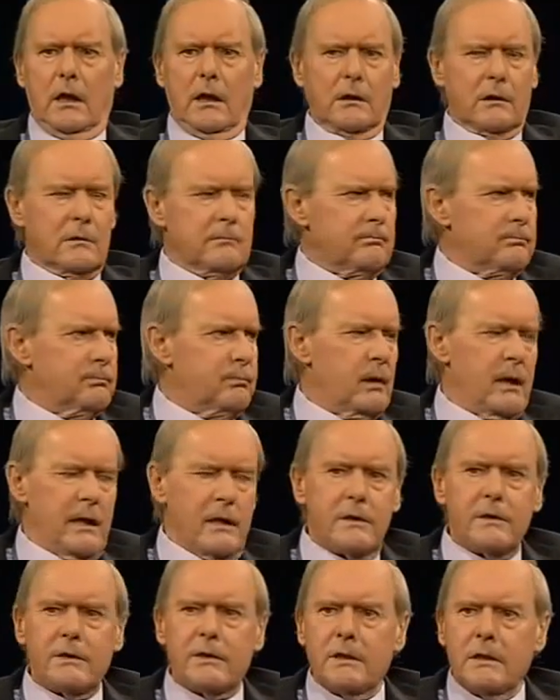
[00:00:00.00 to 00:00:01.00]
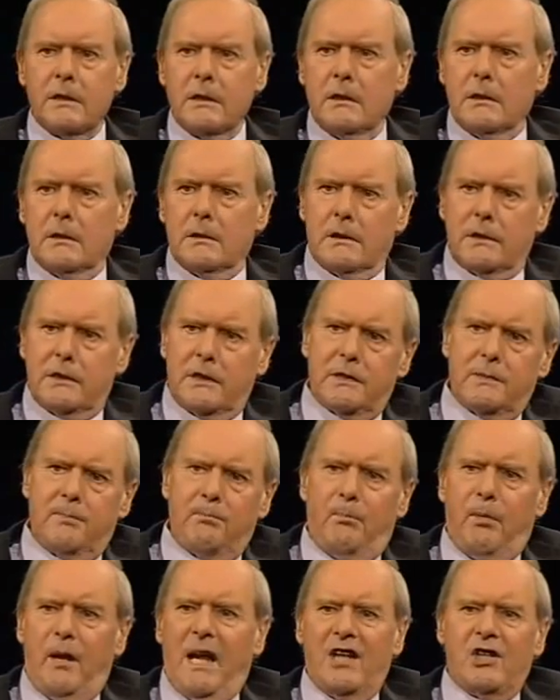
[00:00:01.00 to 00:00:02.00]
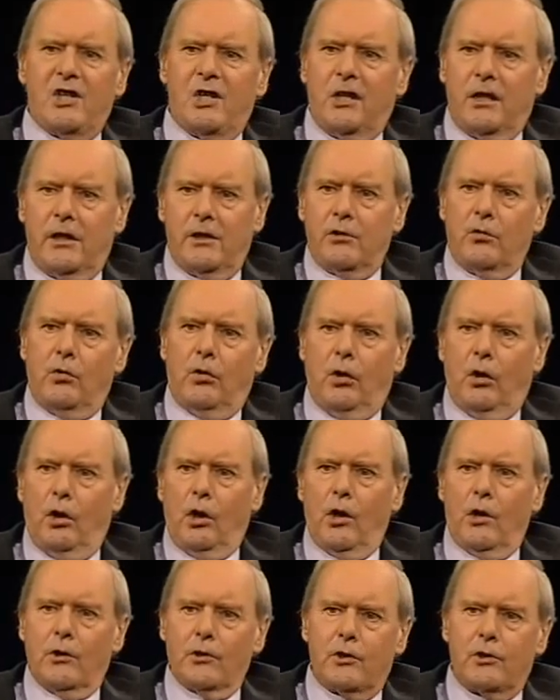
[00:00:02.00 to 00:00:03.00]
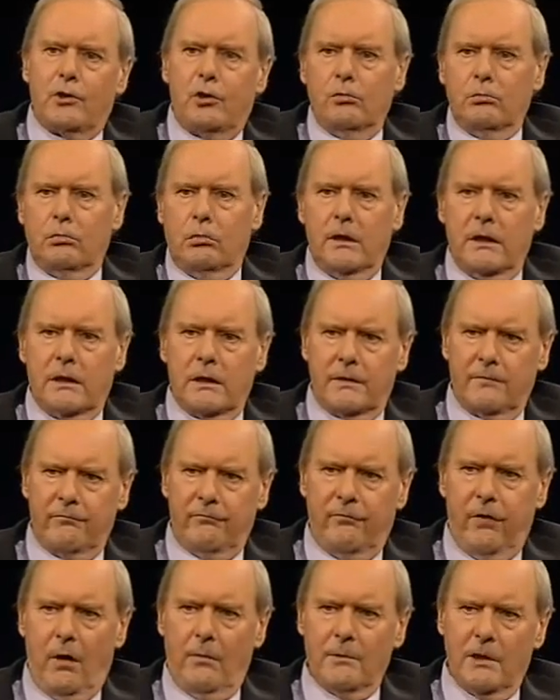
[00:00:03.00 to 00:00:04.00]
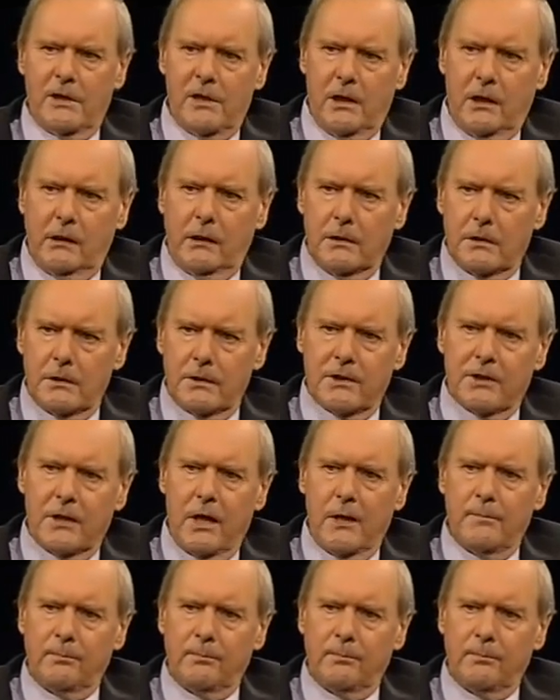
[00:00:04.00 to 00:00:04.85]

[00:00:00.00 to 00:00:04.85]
Not like the Brits, splashing it all on 2 weeks vomiting in